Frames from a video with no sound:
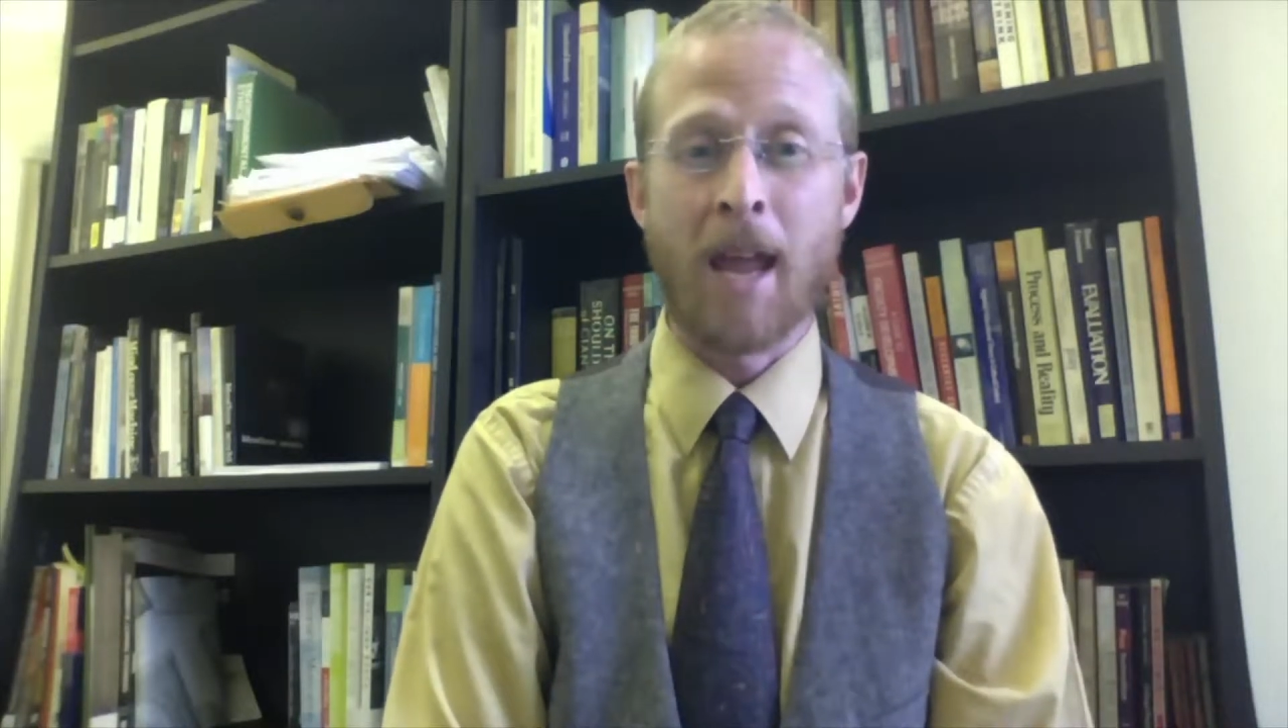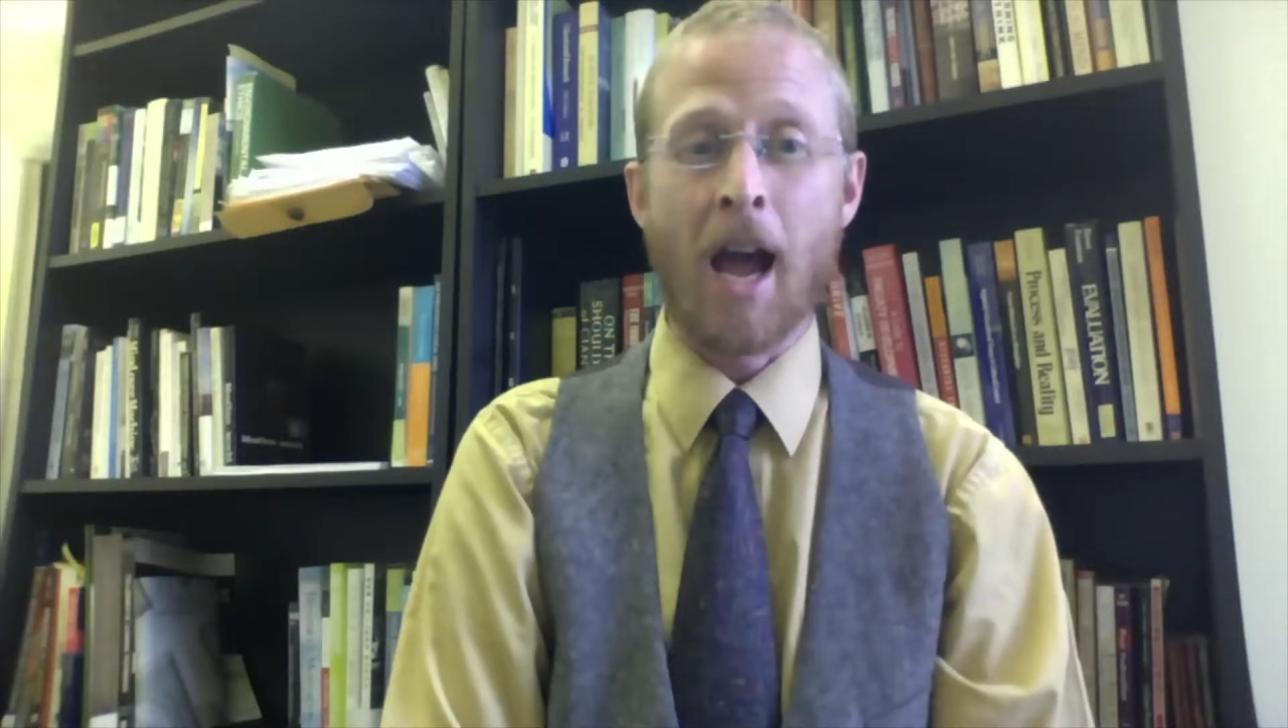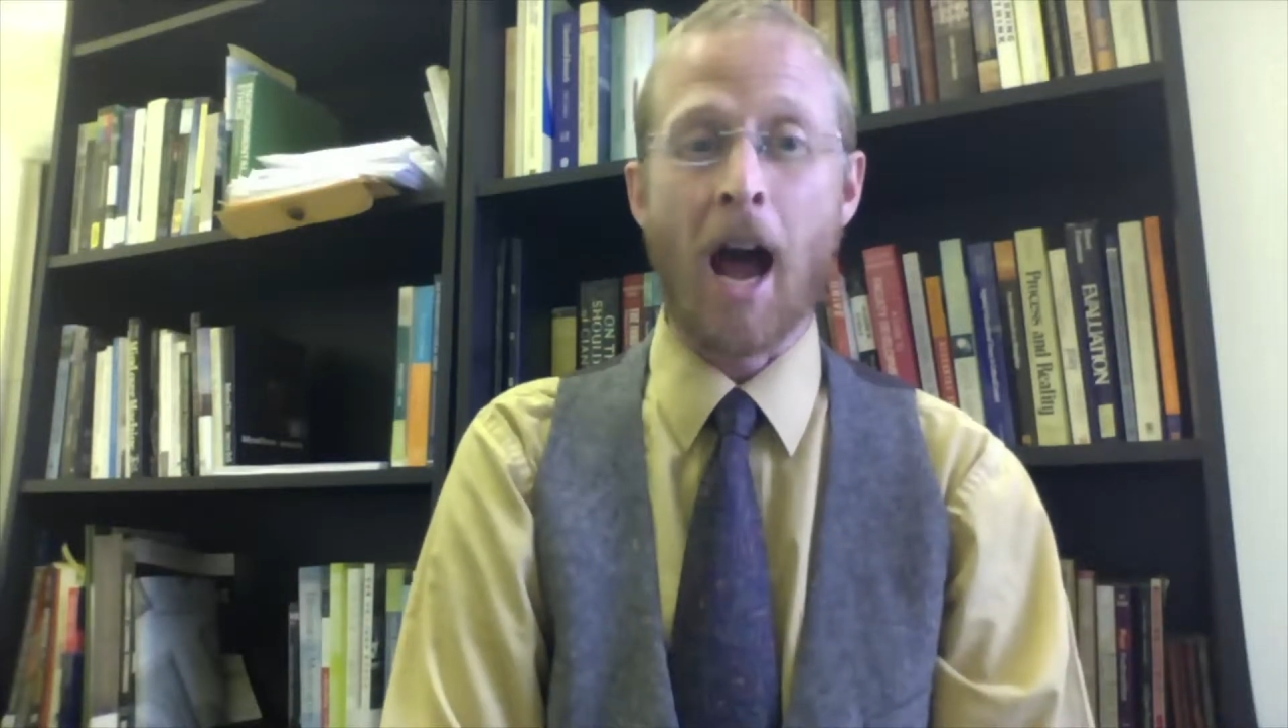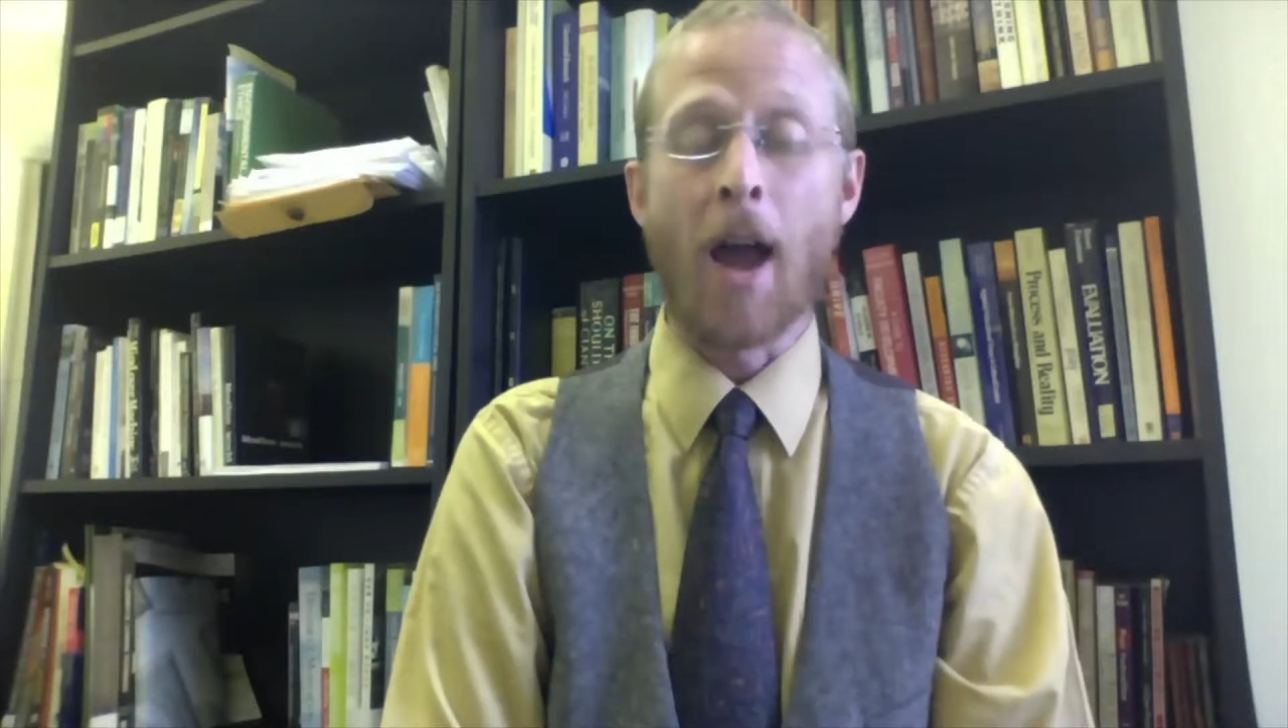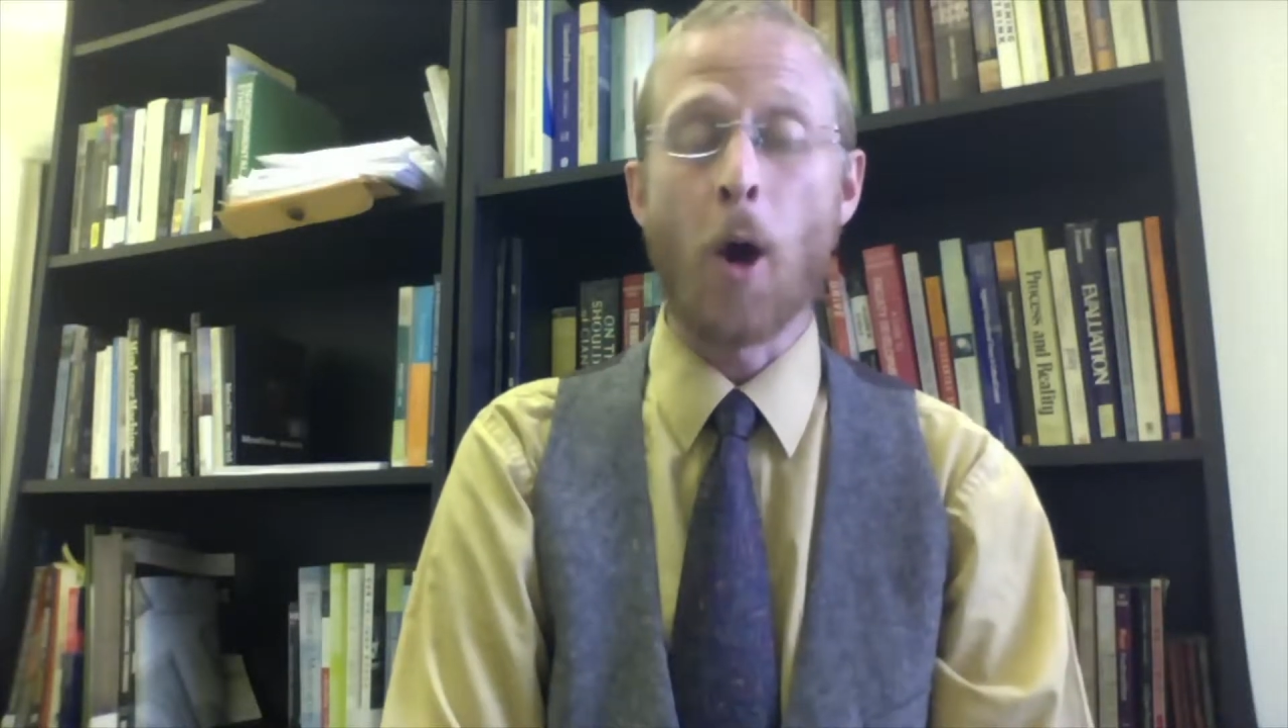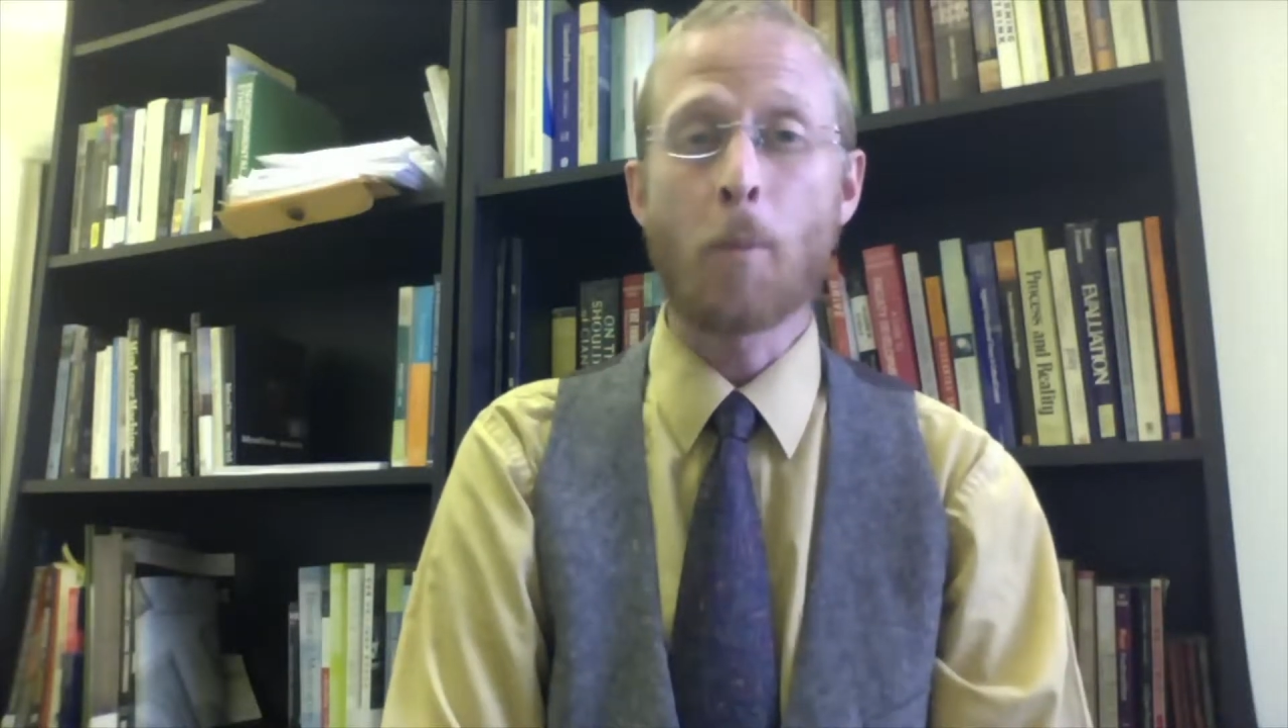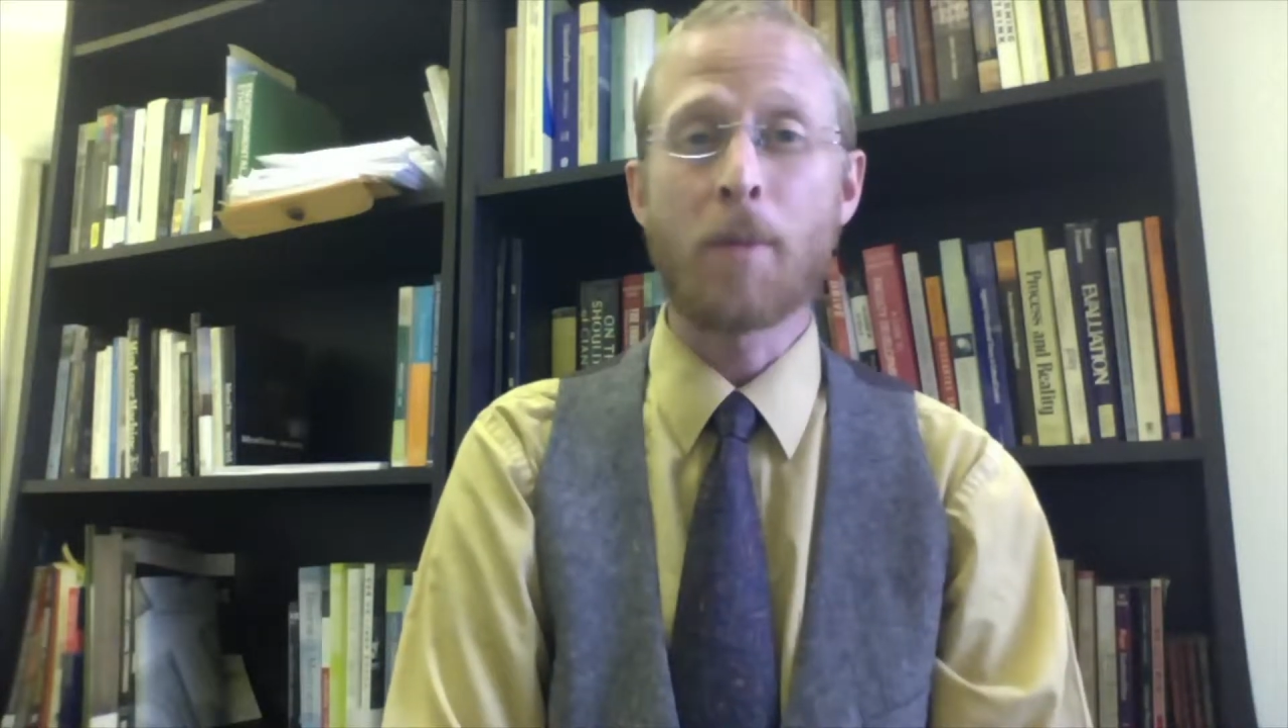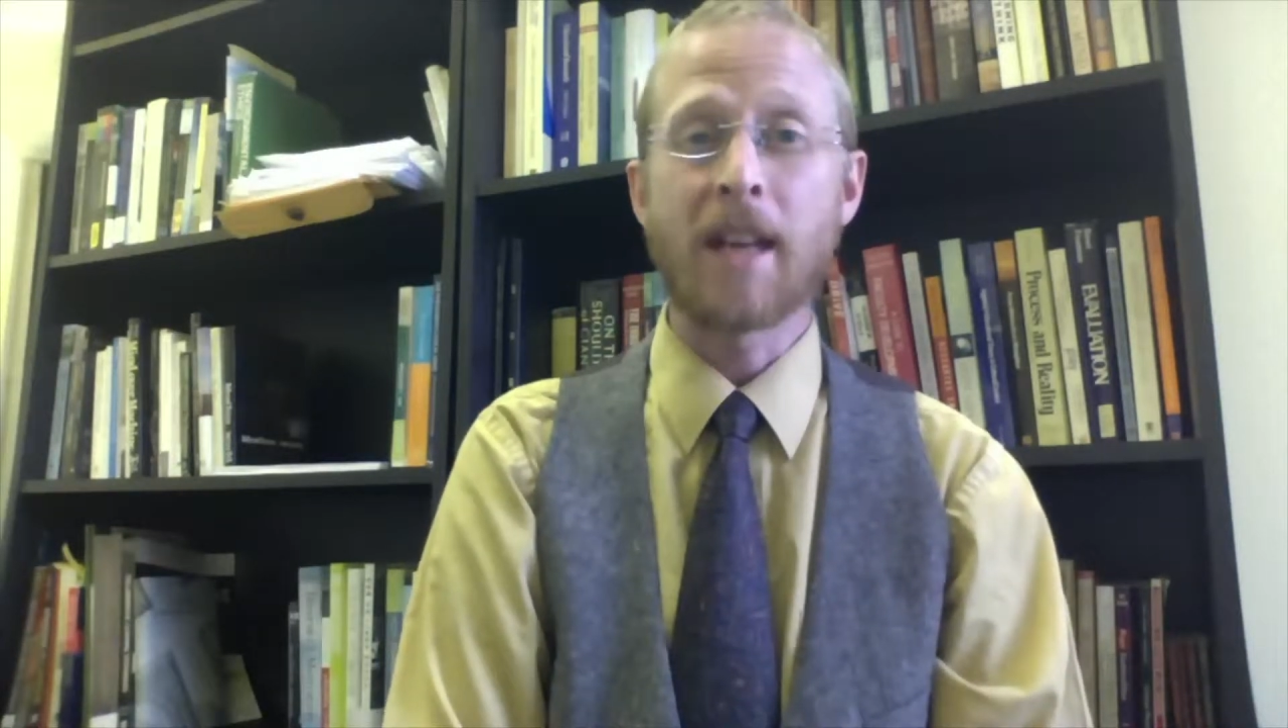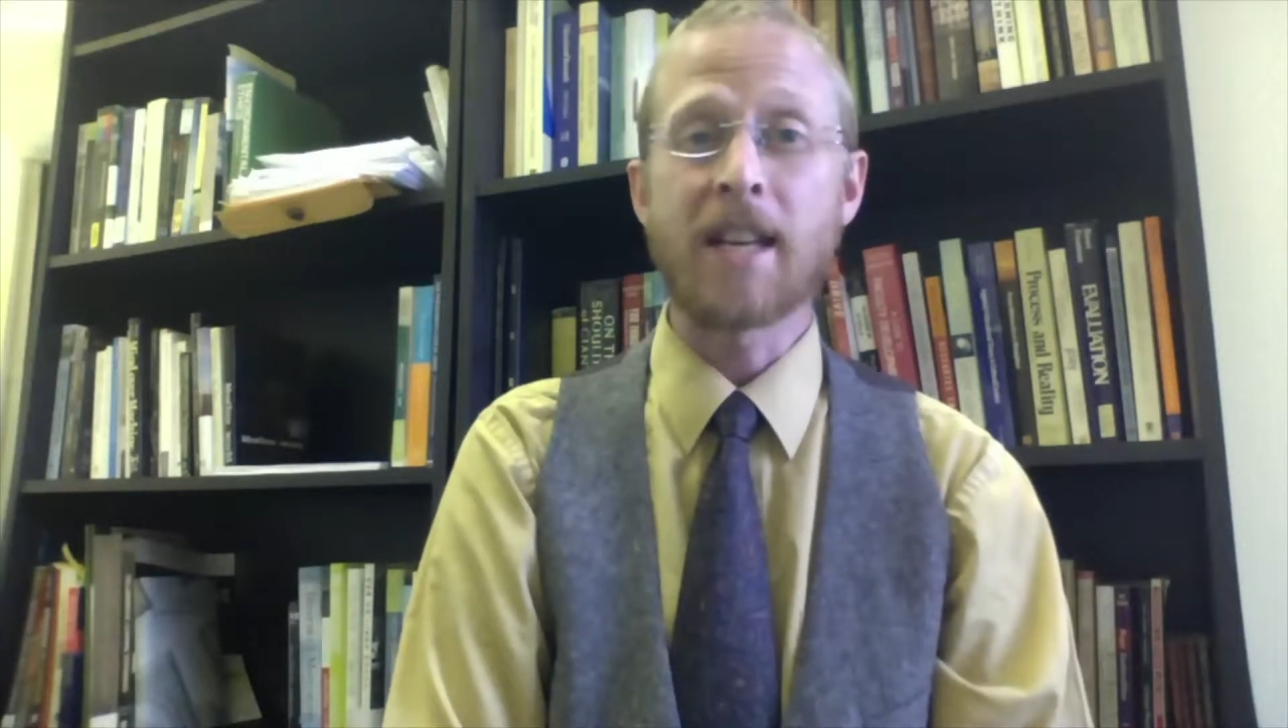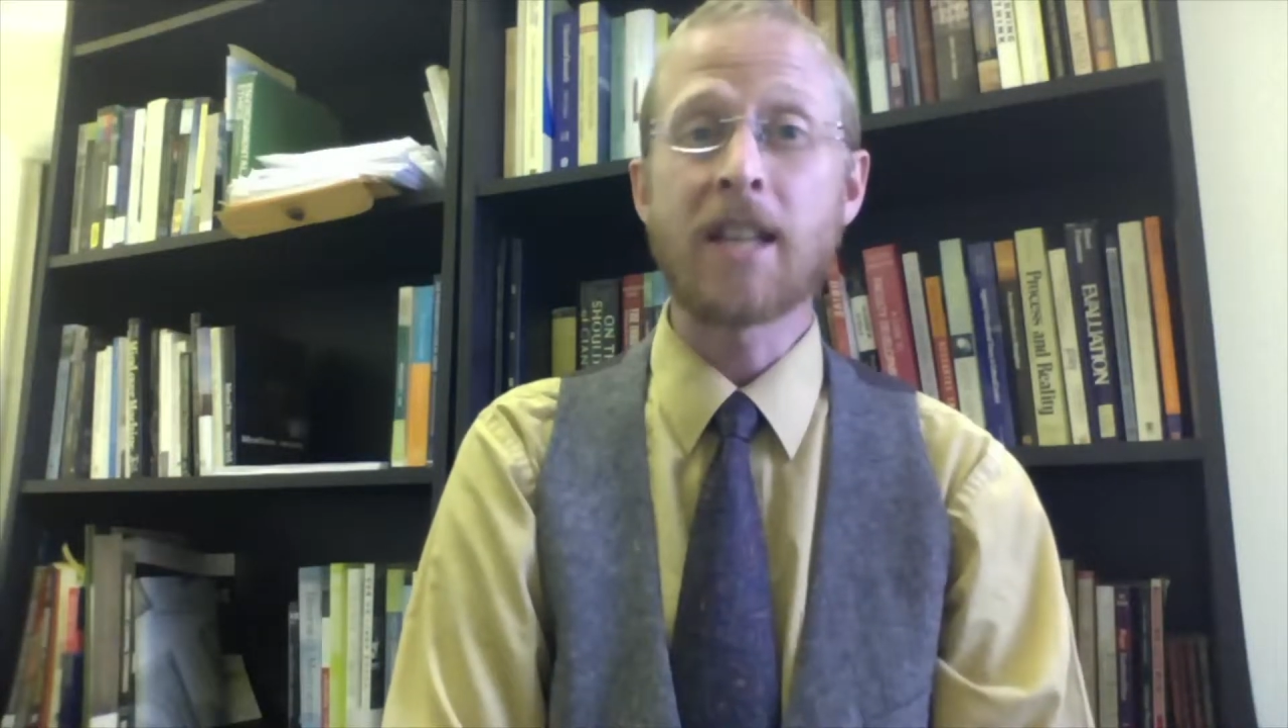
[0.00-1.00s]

I hope that